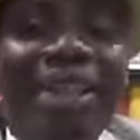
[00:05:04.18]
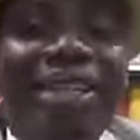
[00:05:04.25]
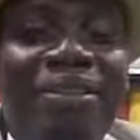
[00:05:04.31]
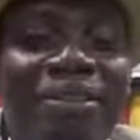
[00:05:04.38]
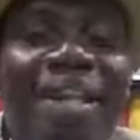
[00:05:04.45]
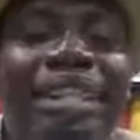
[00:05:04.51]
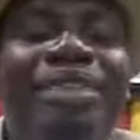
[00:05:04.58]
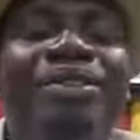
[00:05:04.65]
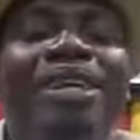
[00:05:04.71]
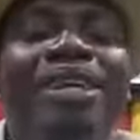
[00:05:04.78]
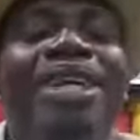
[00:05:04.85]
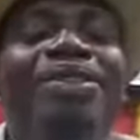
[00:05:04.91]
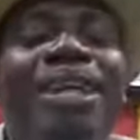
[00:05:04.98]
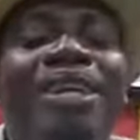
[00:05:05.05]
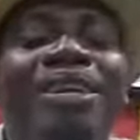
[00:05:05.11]
is funny
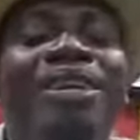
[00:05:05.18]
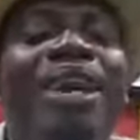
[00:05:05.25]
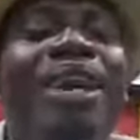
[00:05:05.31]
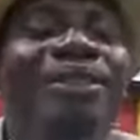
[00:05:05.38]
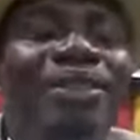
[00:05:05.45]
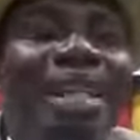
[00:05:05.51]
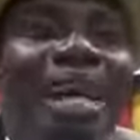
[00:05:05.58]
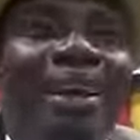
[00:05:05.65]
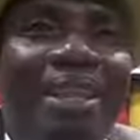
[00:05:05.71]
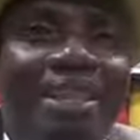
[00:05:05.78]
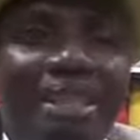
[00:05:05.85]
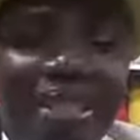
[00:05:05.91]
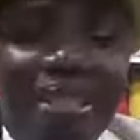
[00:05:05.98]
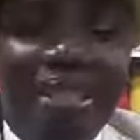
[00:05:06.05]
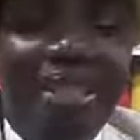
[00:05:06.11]
today, so I don't know how to
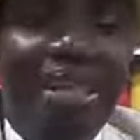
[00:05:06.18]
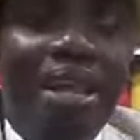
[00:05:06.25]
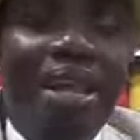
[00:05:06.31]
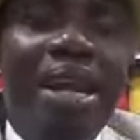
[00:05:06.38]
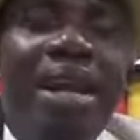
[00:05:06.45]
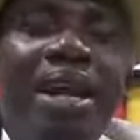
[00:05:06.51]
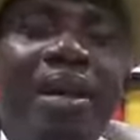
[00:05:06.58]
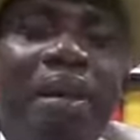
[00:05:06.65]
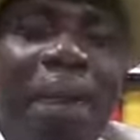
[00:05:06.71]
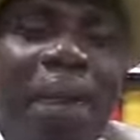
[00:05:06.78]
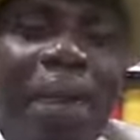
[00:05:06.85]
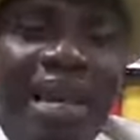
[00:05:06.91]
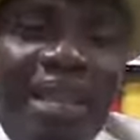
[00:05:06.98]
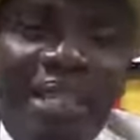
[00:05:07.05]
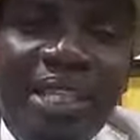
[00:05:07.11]
narrate it.
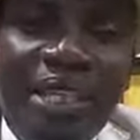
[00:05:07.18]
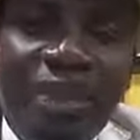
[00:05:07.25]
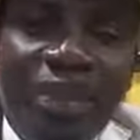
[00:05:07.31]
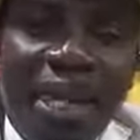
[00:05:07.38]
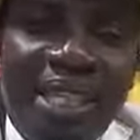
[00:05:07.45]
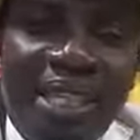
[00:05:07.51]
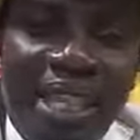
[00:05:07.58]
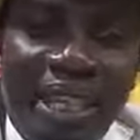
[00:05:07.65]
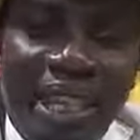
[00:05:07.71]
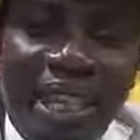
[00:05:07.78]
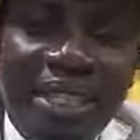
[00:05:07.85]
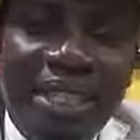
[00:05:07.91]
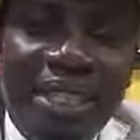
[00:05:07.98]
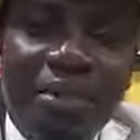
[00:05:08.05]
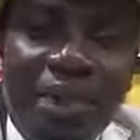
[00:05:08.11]
But this is rated
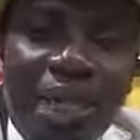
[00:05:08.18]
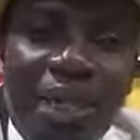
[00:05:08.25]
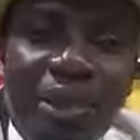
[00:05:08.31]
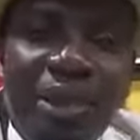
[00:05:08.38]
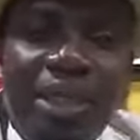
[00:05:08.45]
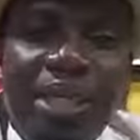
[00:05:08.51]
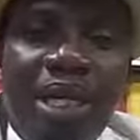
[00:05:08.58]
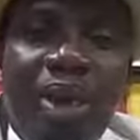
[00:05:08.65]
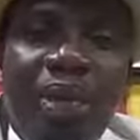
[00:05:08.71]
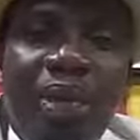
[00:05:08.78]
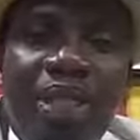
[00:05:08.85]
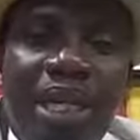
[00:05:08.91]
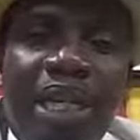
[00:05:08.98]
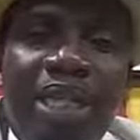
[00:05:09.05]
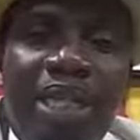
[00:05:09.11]
18 because the
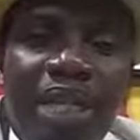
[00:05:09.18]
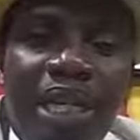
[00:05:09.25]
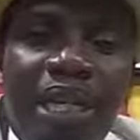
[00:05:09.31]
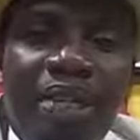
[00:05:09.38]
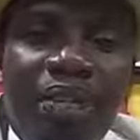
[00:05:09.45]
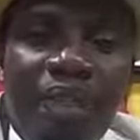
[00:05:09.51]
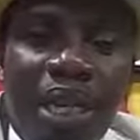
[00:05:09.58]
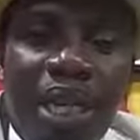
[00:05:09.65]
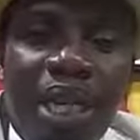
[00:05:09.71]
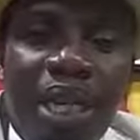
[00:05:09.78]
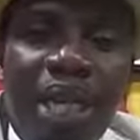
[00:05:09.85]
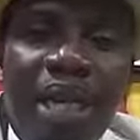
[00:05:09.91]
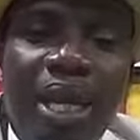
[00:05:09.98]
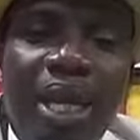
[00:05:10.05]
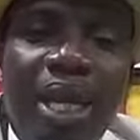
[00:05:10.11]
content here
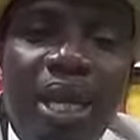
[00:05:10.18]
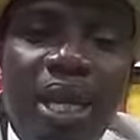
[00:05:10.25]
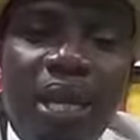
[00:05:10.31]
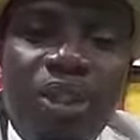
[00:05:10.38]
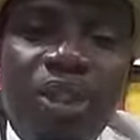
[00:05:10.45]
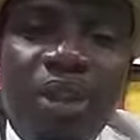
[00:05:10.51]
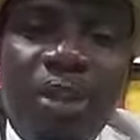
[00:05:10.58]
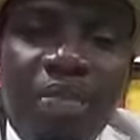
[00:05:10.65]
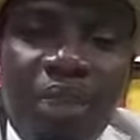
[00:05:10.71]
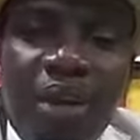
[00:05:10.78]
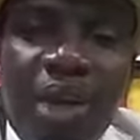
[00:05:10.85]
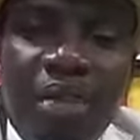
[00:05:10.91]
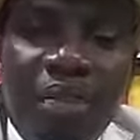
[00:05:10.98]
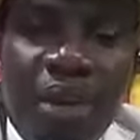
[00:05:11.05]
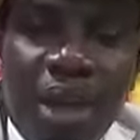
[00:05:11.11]
today is going to be
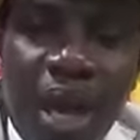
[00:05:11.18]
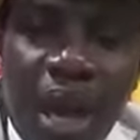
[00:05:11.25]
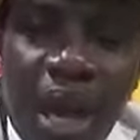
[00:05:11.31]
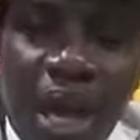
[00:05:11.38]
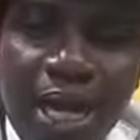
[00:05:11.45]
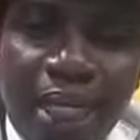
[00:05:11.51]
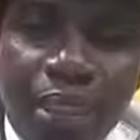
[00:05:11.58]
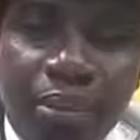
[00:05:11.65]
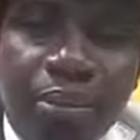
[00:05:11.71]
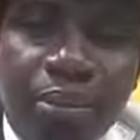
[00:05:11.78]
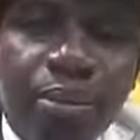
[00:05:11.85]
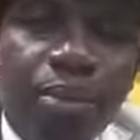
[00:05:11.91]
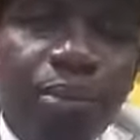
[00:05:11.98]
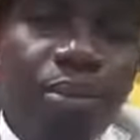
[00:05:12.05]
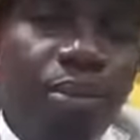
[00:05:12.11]
very, very hard.
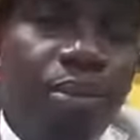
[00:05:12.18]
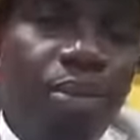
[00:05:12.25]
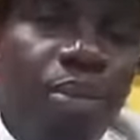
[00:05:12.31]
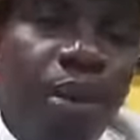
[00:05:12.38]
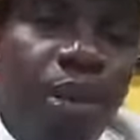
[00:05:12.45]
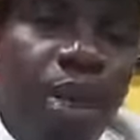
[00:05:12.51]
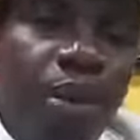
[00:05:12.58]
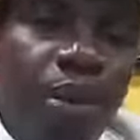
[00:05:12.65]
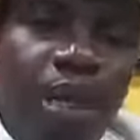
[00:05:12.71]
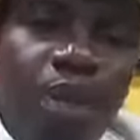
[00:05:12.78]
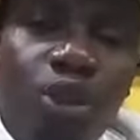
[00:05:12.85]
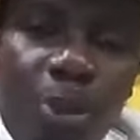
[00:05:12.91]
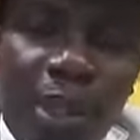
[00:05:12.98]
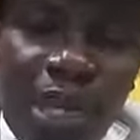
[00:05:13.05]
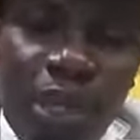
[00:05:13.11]

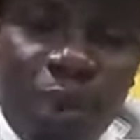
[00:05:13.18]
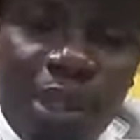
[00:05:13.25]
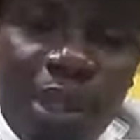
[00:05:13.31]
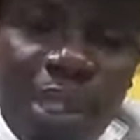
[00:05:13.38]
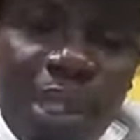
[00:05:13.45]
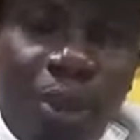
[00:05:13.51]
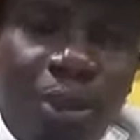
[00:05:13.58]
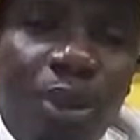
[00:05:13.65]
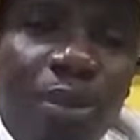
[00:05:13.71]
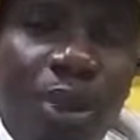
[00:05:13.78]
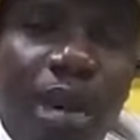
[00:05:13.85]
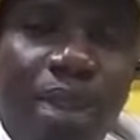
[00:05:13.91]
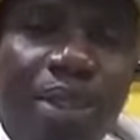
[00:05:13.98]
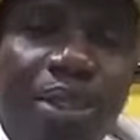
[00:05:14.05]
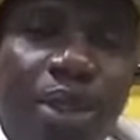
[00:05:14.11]
There's so many questions I'm going to
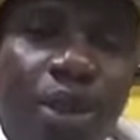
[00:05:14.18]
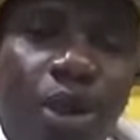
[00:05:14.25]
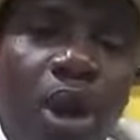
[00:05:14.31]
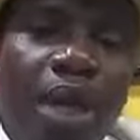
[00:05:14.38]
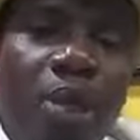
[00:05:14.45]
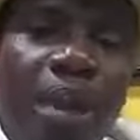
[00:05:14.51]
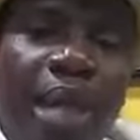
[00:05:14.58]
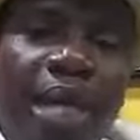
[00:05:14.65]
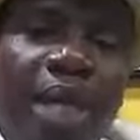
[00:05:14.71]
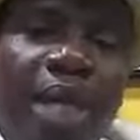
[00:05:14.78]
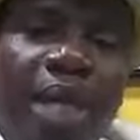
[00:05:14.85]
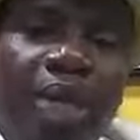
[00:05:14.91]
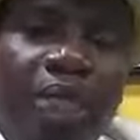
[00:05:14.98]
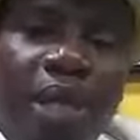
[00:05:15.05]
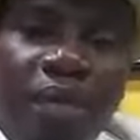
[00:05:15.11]
ask. A young man
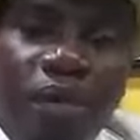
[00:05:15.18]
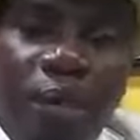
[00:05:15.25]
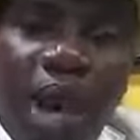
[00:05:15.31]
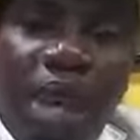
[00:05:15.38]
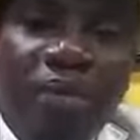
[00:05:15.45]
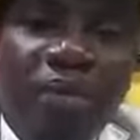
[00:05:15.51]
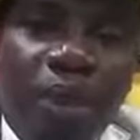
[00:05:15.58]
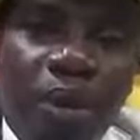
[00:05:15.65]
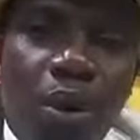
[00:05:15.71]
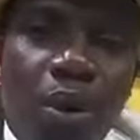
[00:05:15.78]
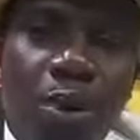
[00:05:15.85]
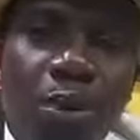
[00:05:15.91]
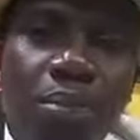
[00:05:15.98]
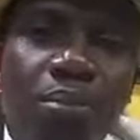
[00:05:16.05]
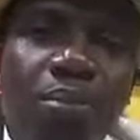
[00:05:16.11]
lived with a wife at
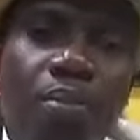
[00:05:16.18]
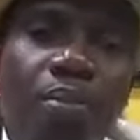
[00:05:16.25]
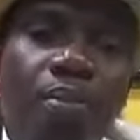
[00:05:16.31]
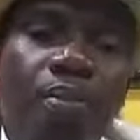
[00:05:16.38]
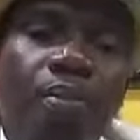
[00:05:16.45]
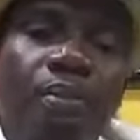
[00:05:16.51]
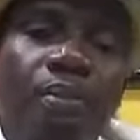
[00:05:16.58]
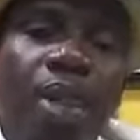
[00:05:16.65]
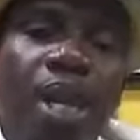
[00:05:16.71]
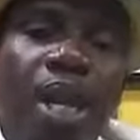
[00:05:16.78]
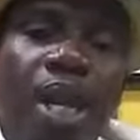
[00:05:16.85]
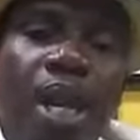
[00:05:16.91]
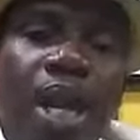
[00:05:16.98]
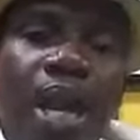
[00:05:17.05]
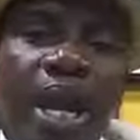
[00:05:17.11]
home.
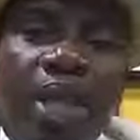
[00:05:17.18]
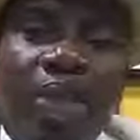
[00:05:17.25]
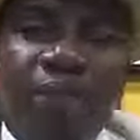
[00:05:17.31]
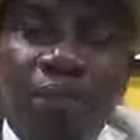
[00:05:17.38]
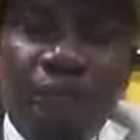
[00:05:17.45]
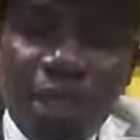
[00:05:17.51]
And for